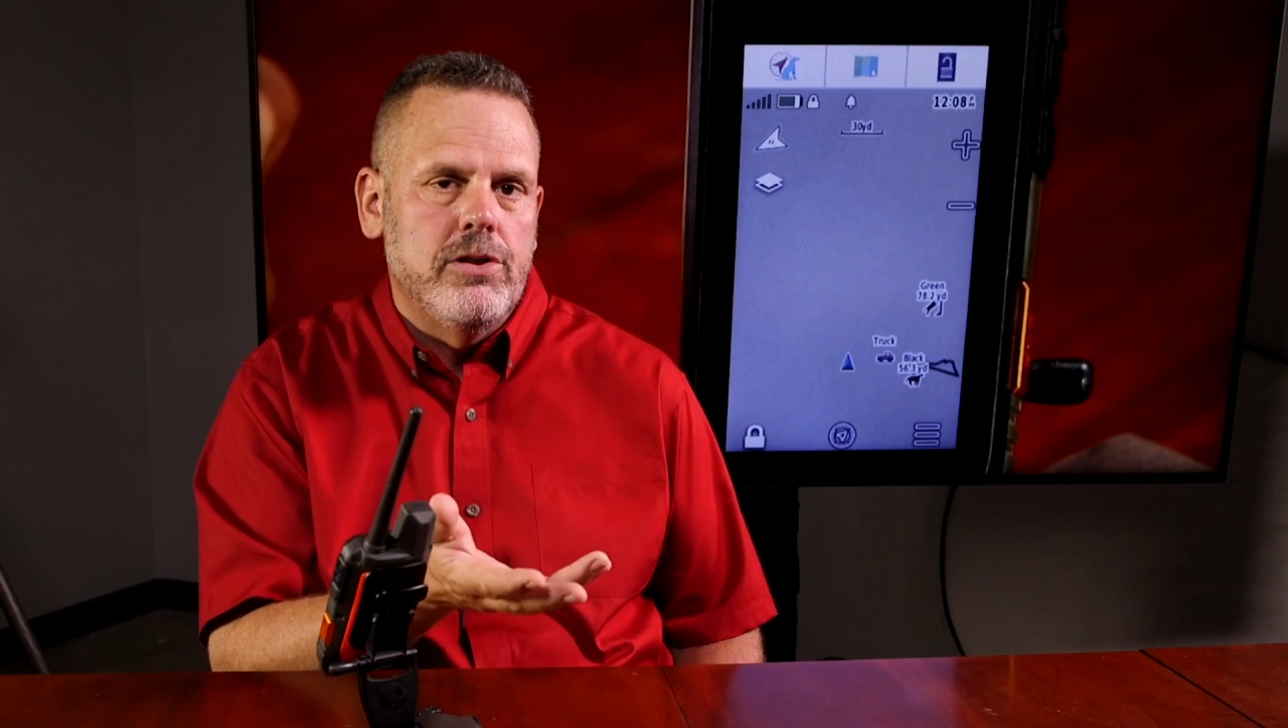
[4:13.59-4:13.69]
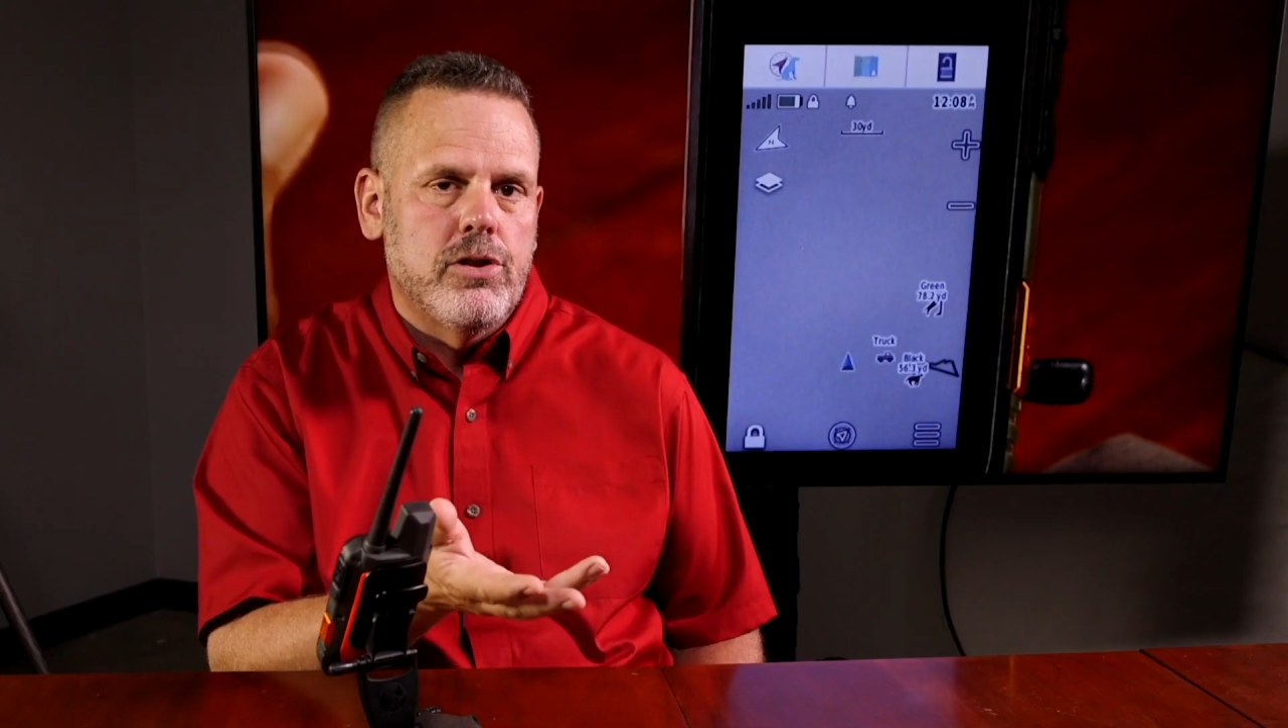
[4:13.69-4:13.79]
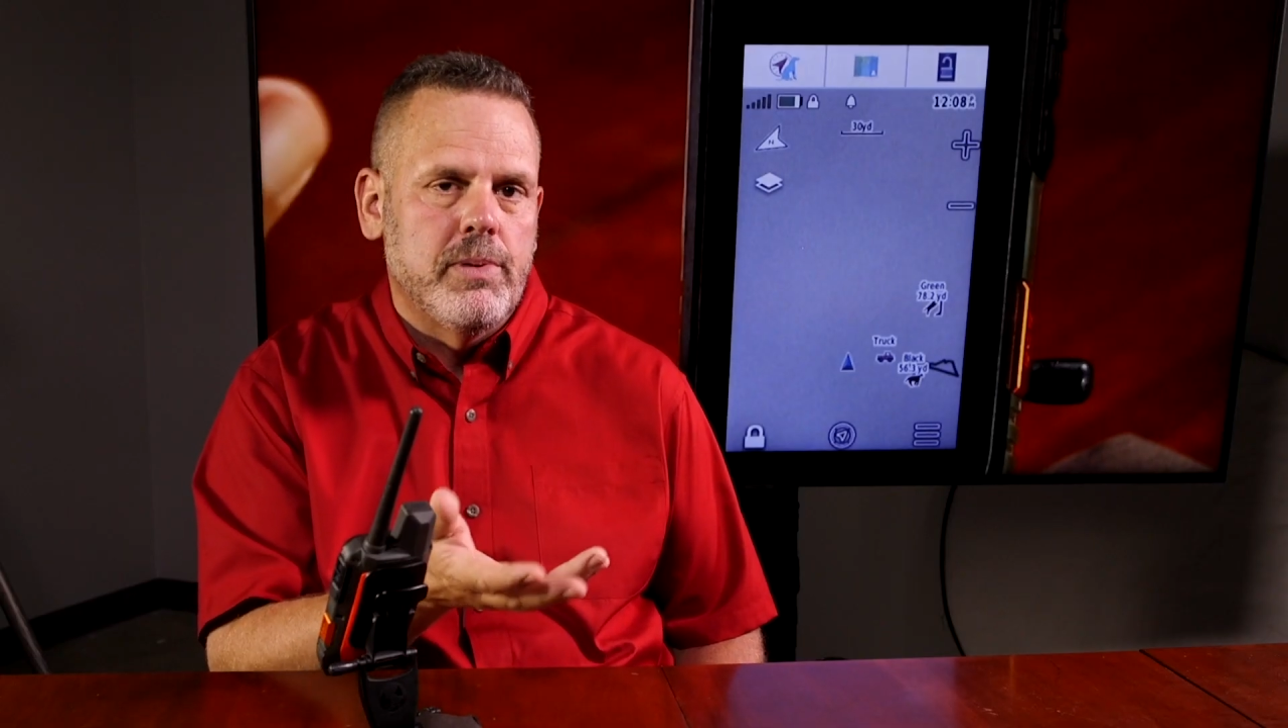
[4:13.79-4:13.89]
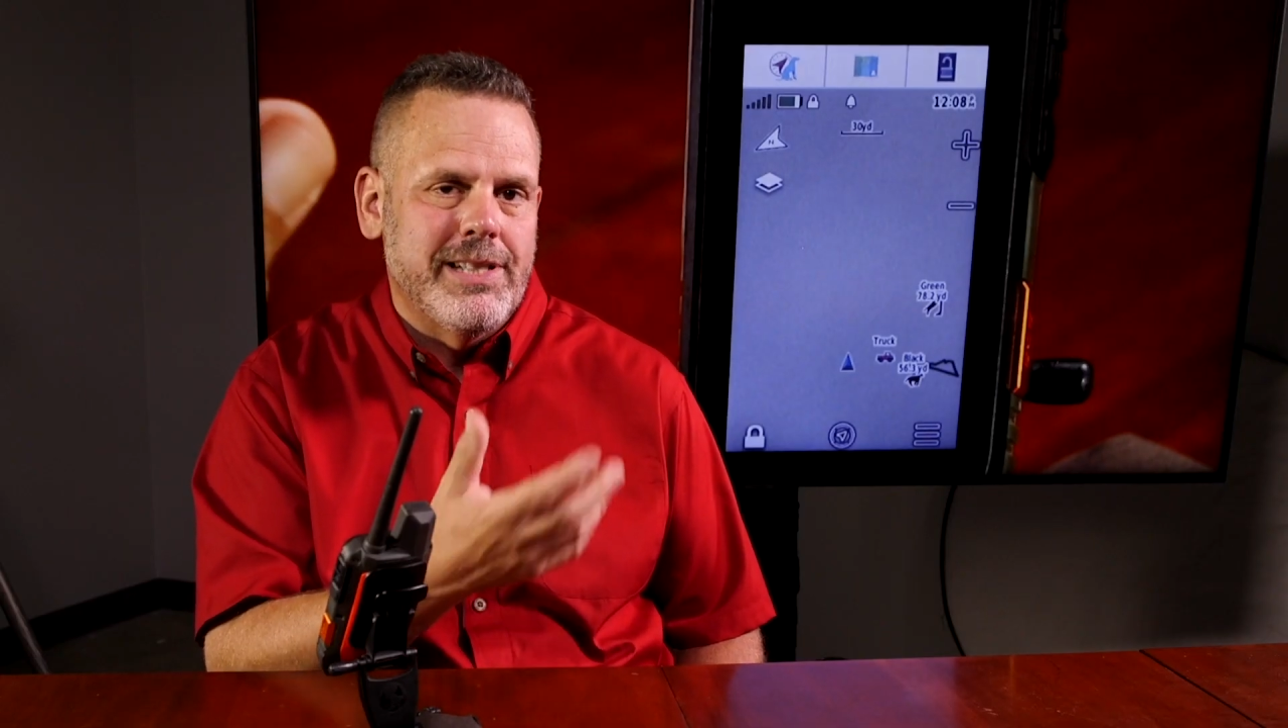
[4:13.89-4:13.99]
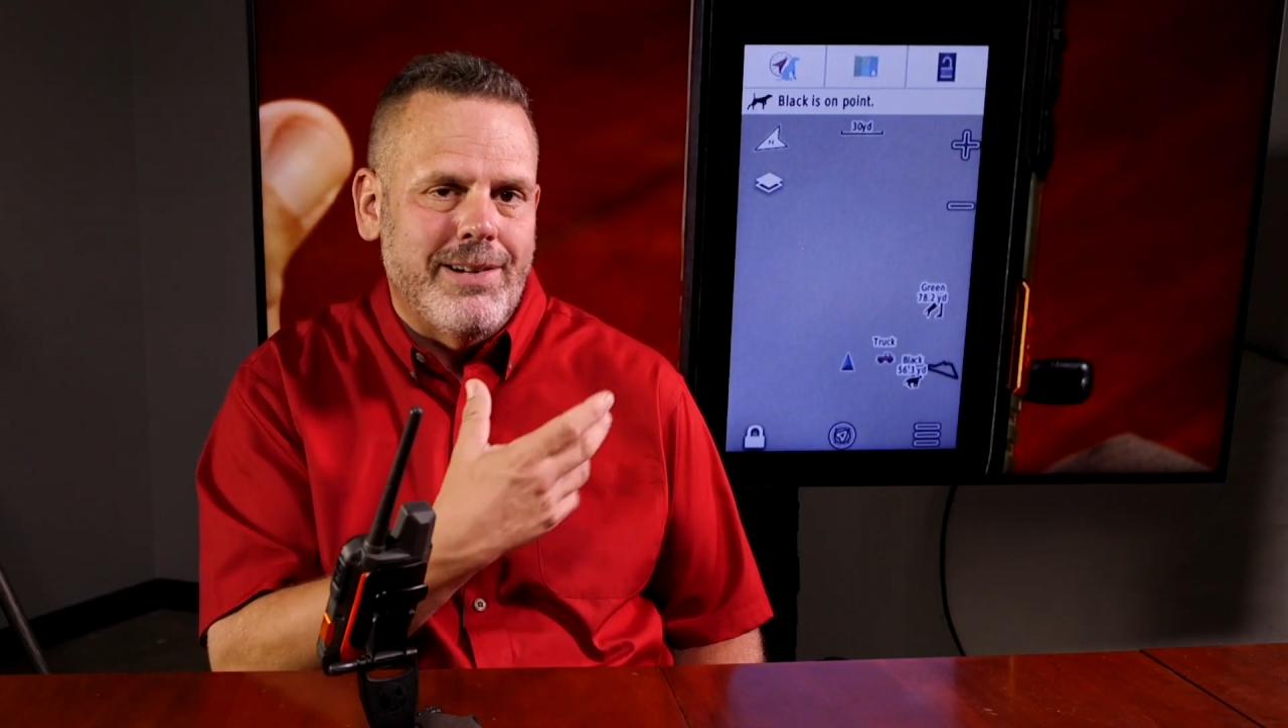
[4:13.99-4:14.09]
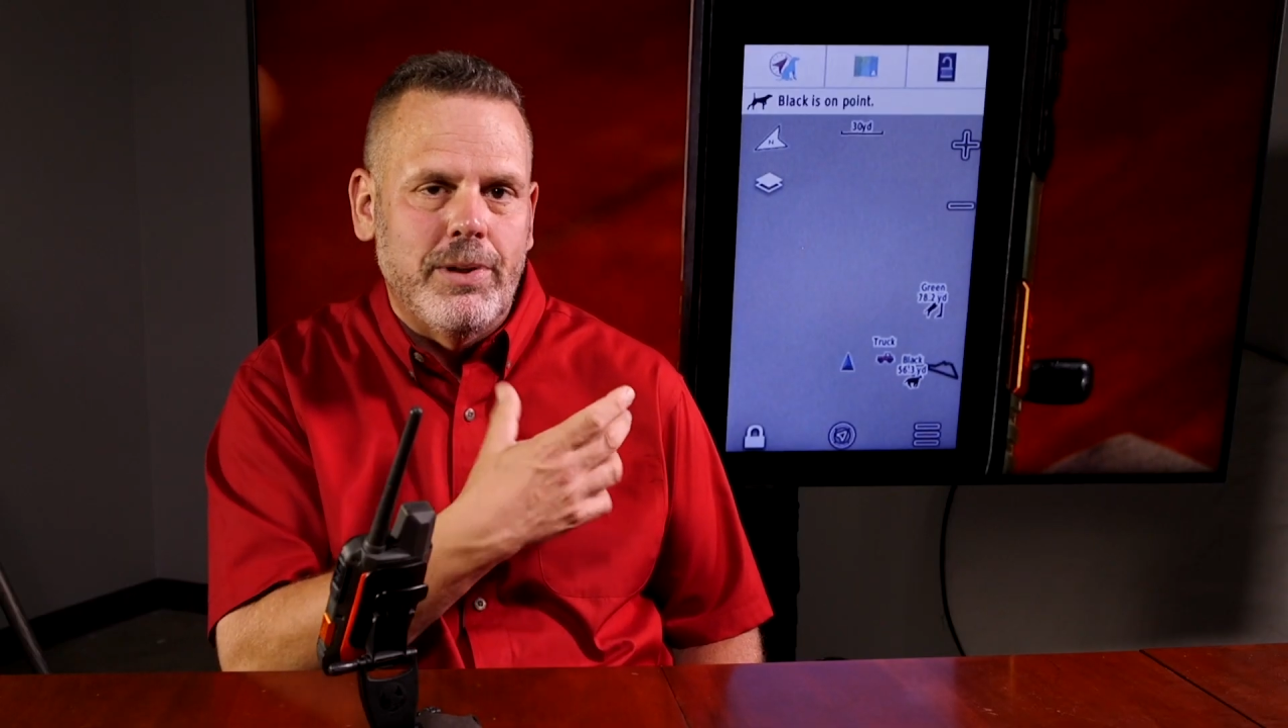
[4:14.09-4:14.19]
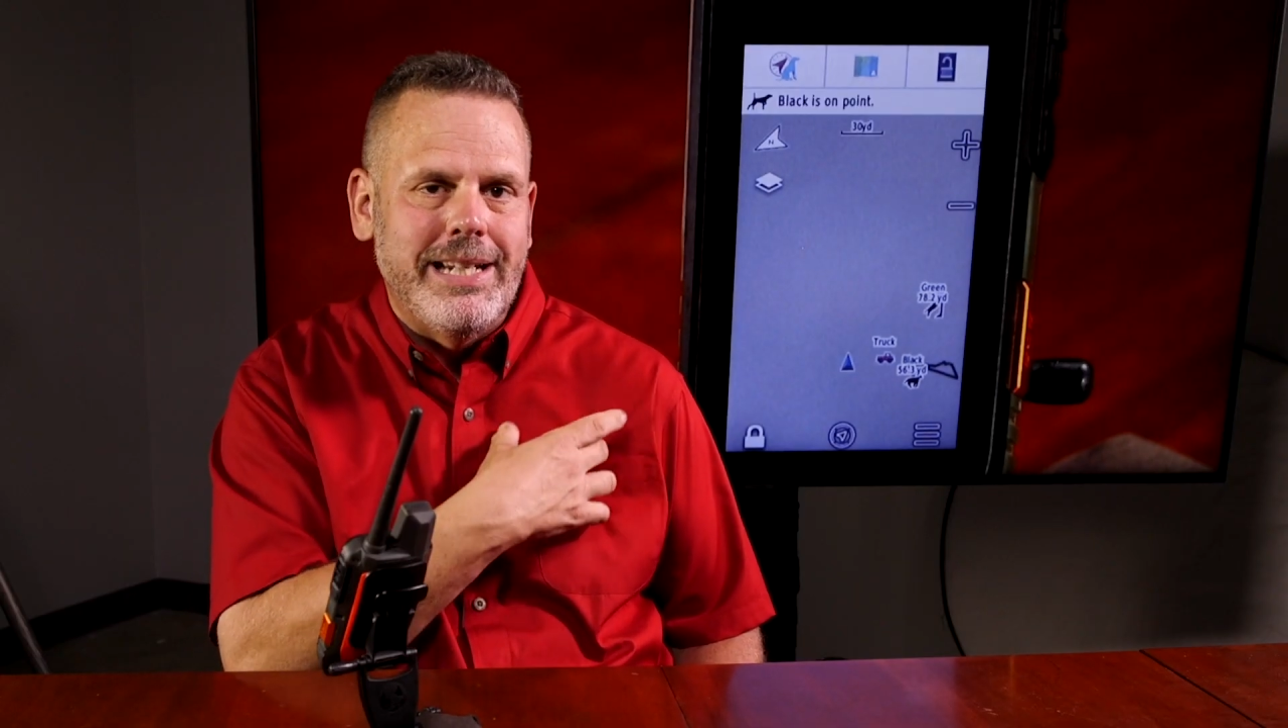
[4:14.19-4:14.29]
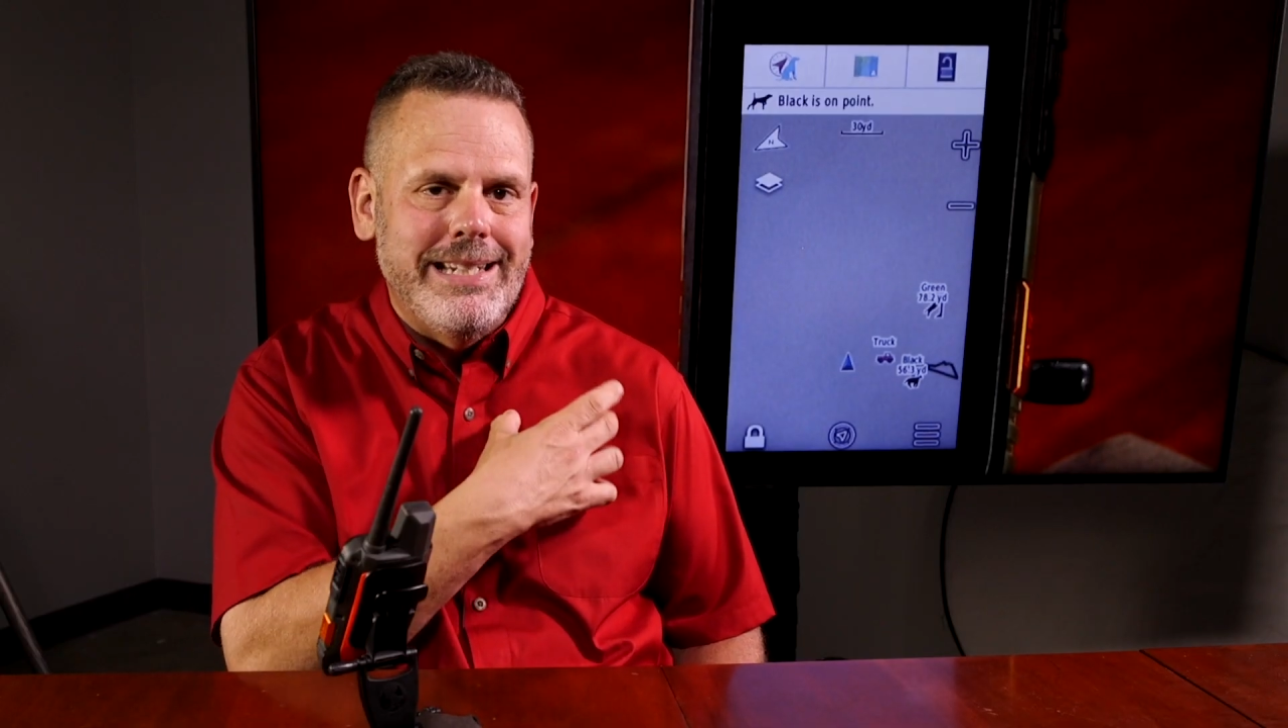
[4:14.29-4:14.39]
just because I really